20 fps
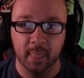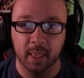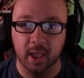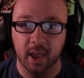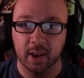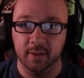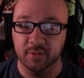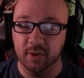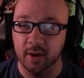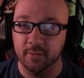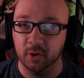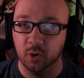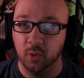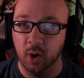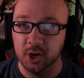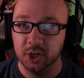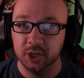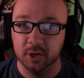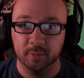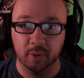And if you have a
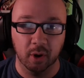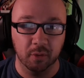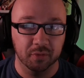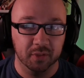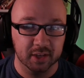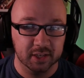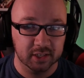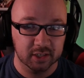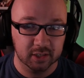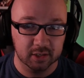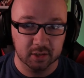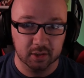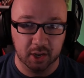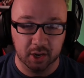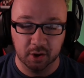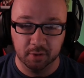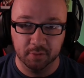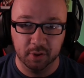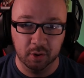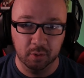question about this
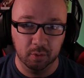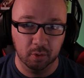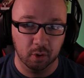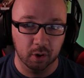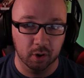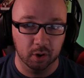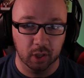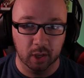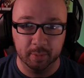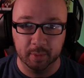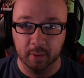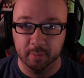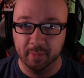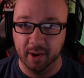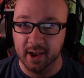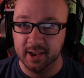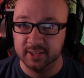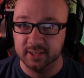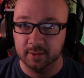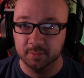interview or you'd like me to
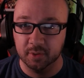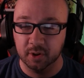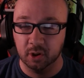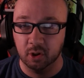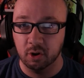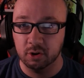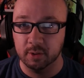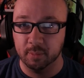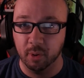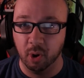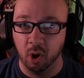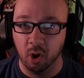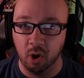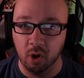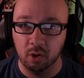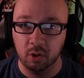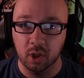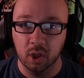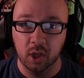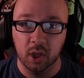pass something along to
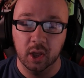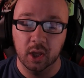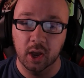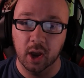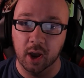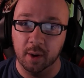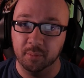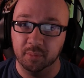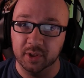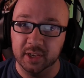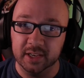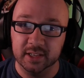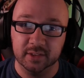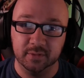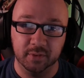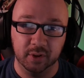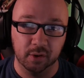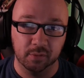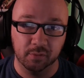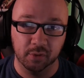Paul, please
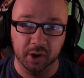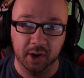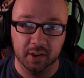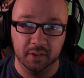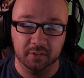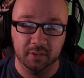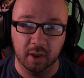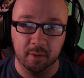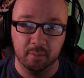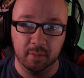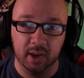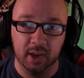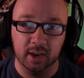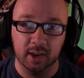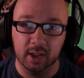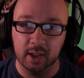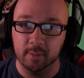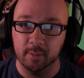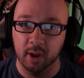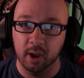feel free to send me
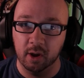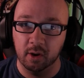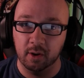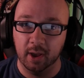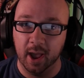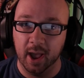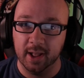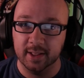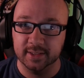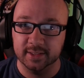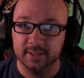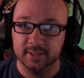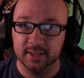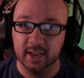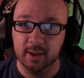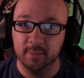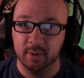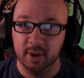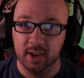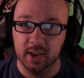an email at
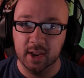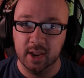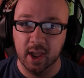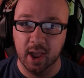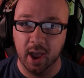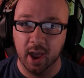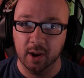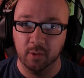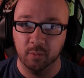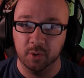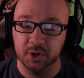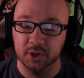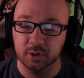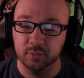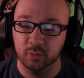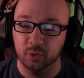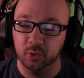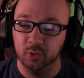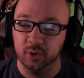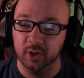
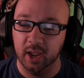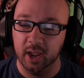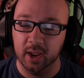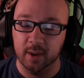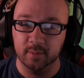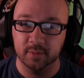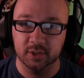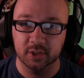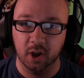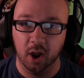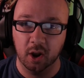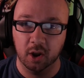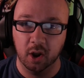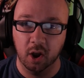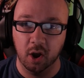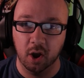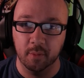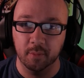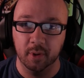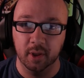
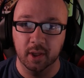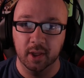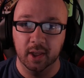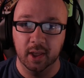cb@wintermoongames.com.